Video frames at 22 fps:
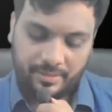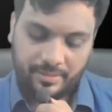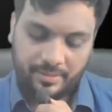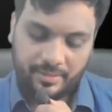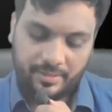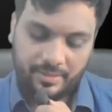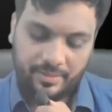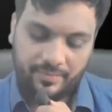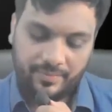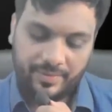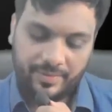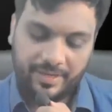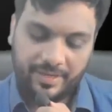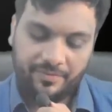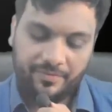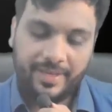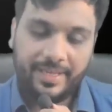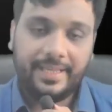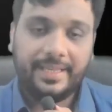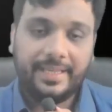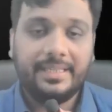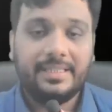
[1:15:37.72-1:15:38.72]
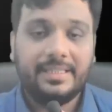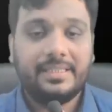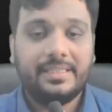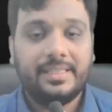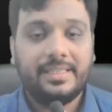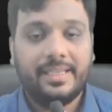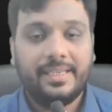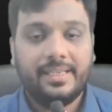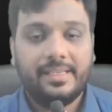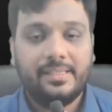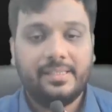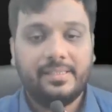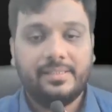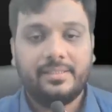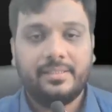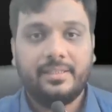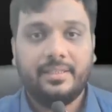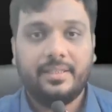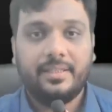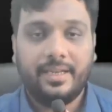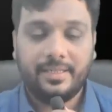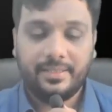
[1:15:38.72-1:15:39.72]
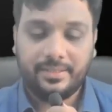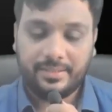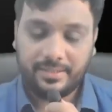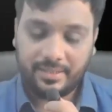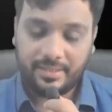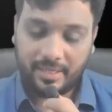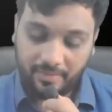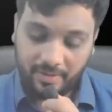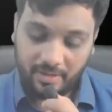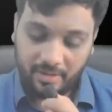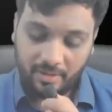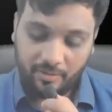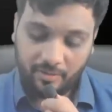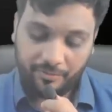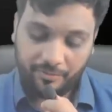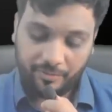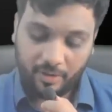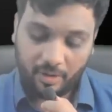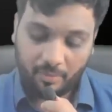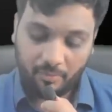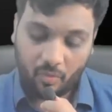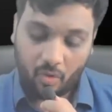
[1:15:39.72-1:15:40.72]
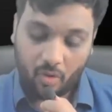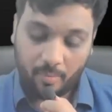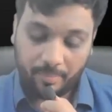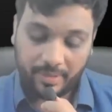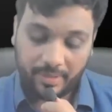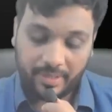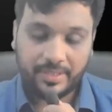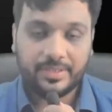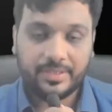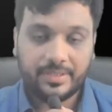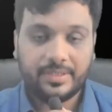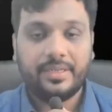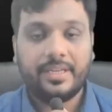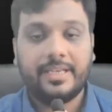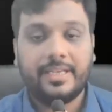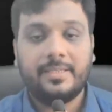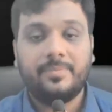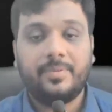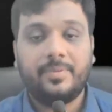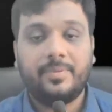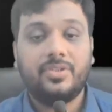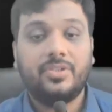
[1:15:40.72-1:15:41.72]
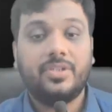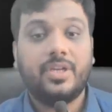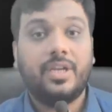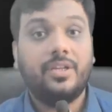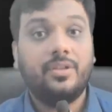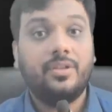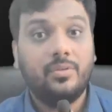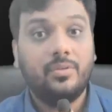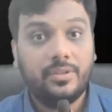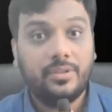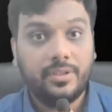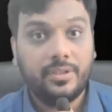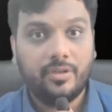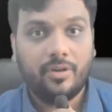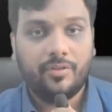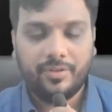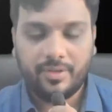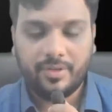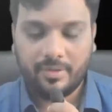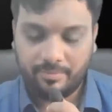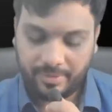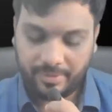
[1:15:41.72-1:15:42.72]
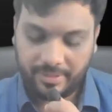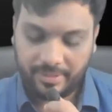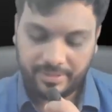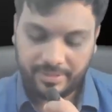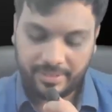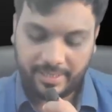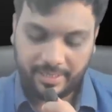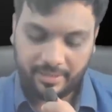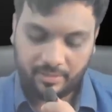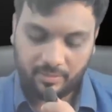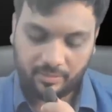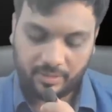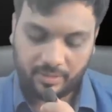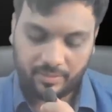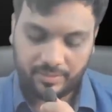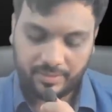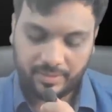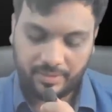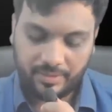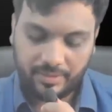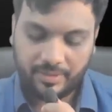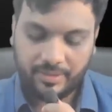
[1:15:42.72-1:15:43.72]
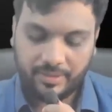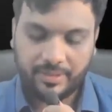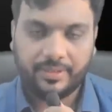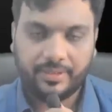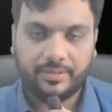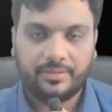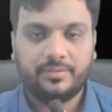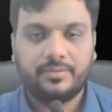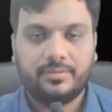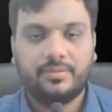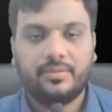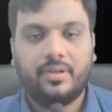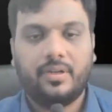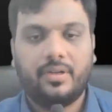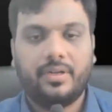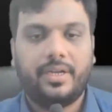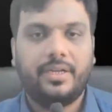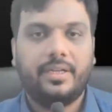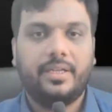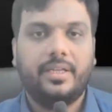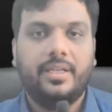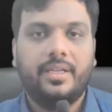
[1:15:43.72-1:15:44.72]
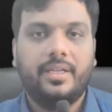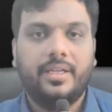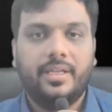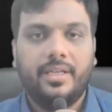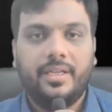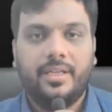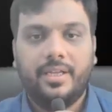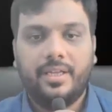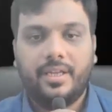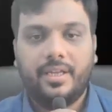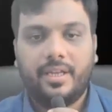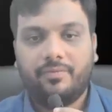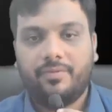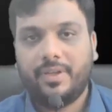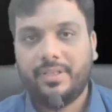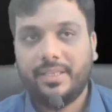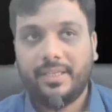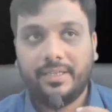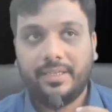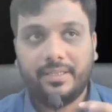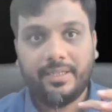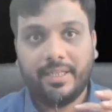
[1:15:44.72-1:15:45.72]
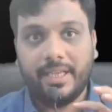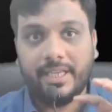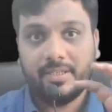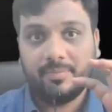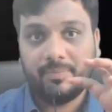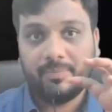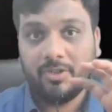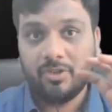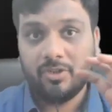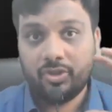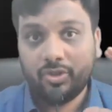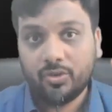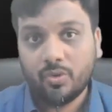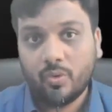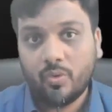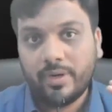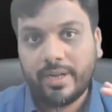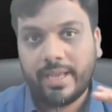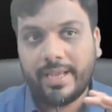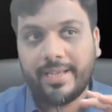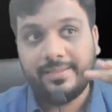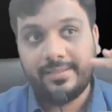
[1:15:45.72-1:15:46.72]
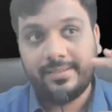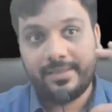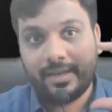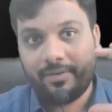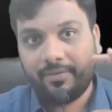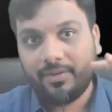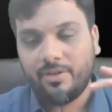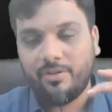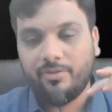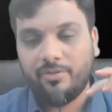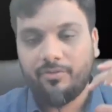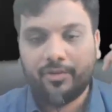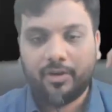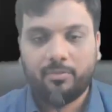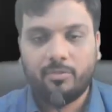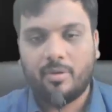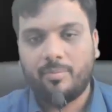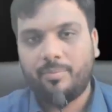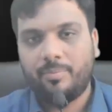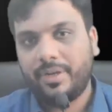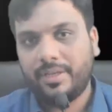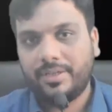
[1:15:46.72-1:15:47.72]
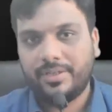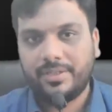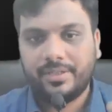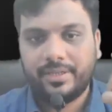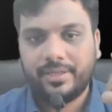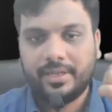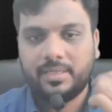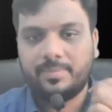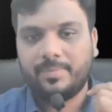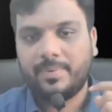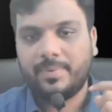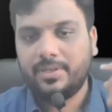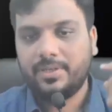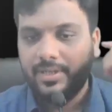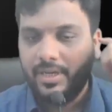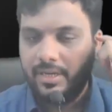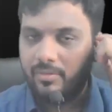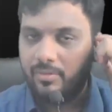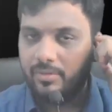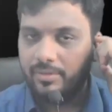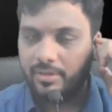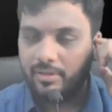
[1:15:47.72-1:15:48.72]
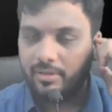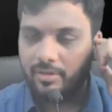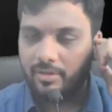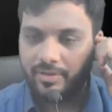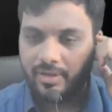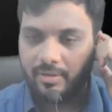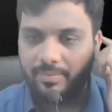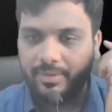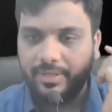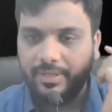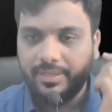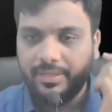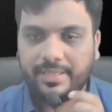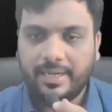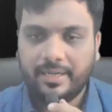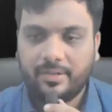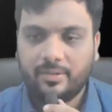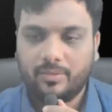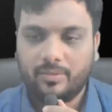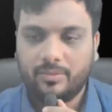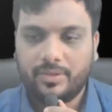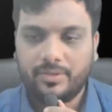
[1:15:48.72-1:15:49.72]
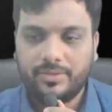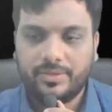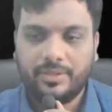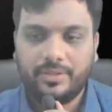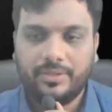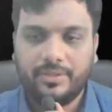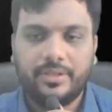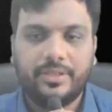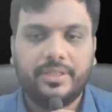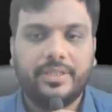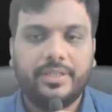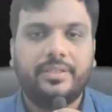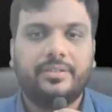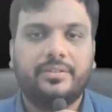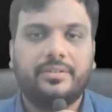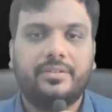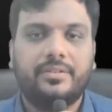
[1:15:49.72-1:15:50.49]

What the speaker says: verifying sales is revenue from operation as per Schedule 3 of Companies Act 2013. All right. Whether it has been shown as revenue from operation as per Schedule 3 of Companies Act 2013.